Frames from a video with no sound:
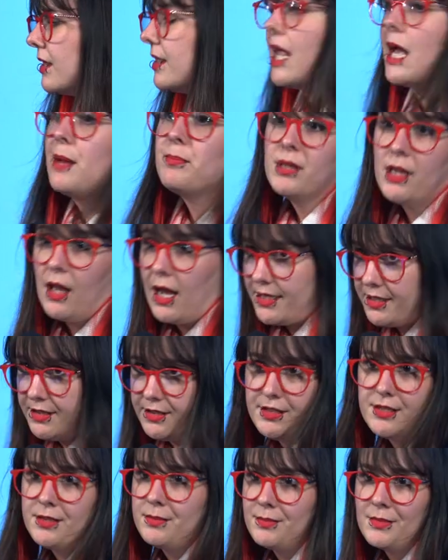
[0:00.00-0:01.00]

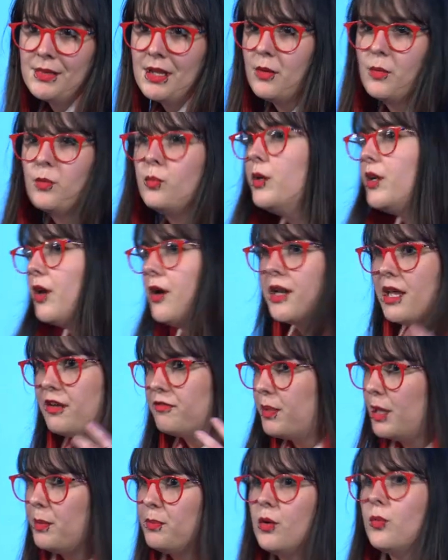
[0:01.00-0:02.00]
Lamplighters. We don't
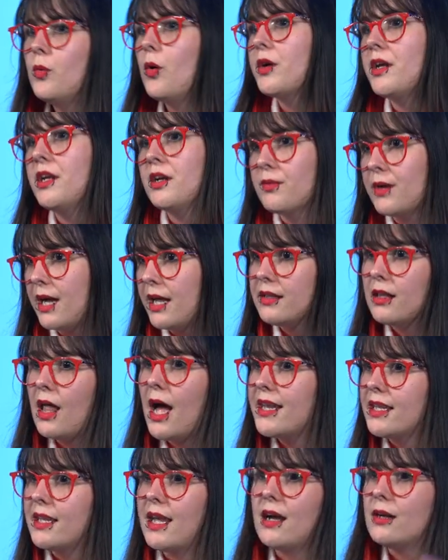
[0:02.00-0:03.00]
have people walking around
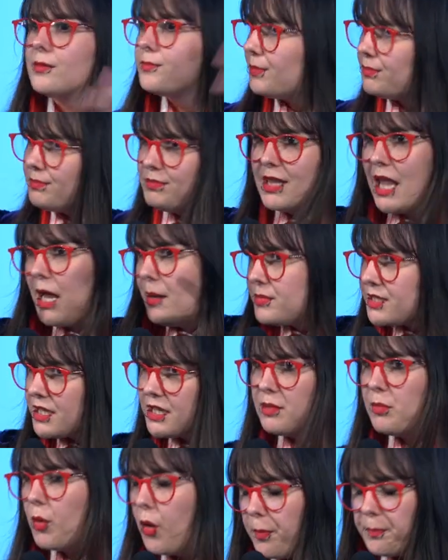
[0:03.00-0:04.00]
lighting our lamps
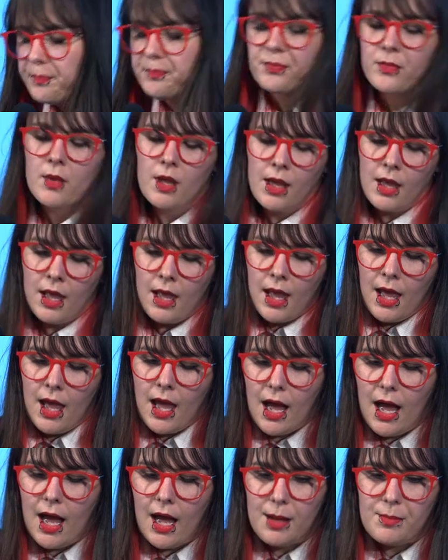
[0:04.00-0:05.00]
anymore.
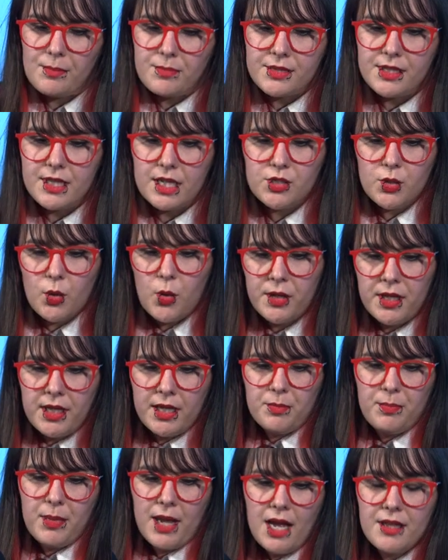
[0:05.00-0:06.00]
They're
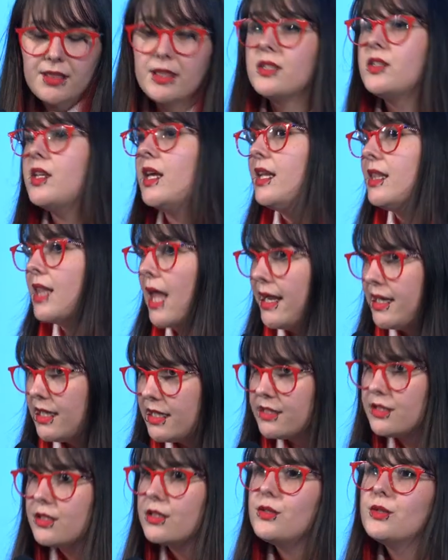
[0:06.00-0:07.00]
talking about the tea
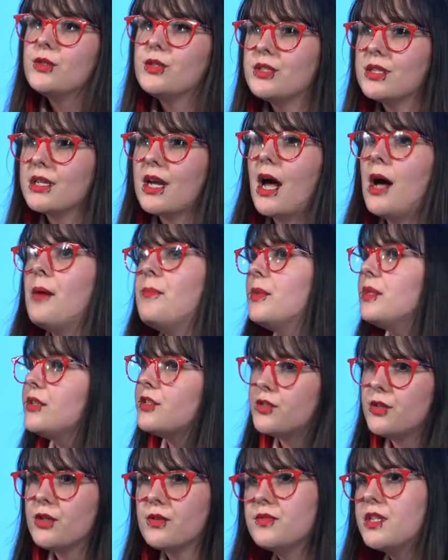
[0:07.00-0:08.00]
ladies that used to come
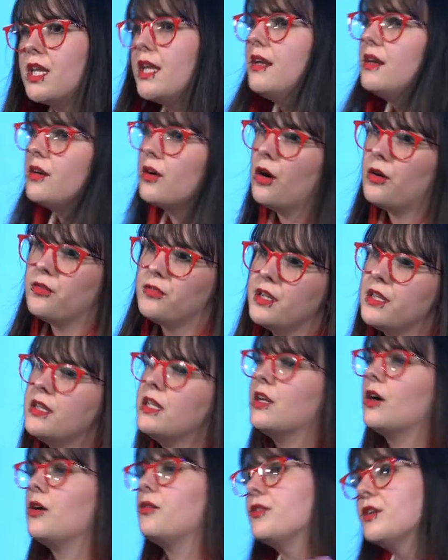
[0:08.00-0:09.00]
and serve tea and coffee
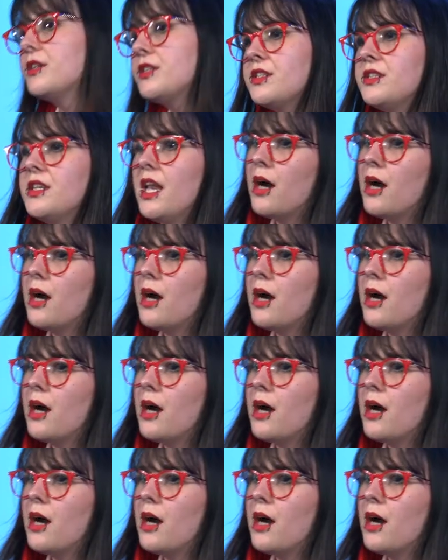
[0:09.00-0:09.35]
in the office.